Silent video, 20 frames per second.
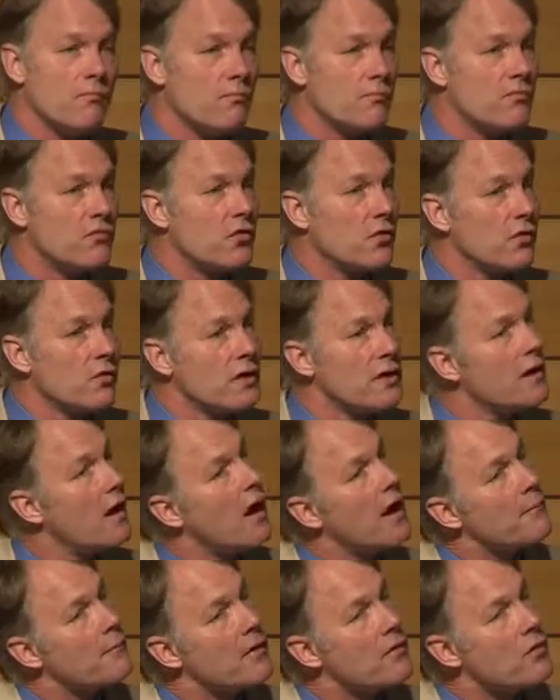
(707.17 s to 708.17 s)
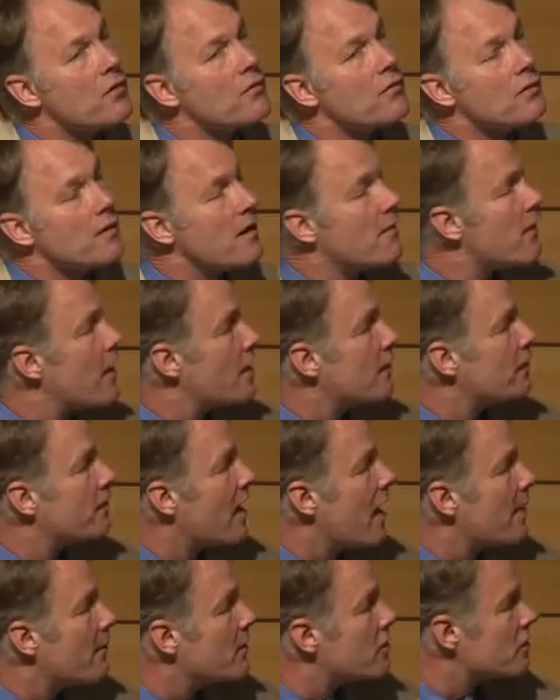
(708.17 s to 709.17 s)
Certainly not by the amount of
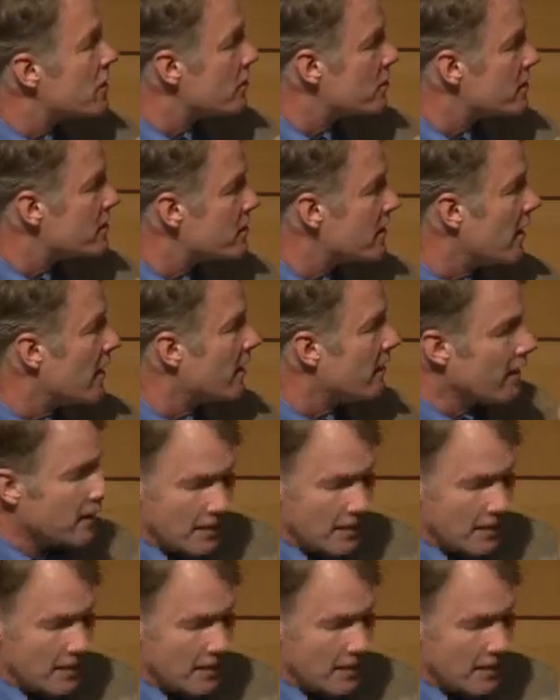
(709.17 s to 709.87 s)
damage that was done.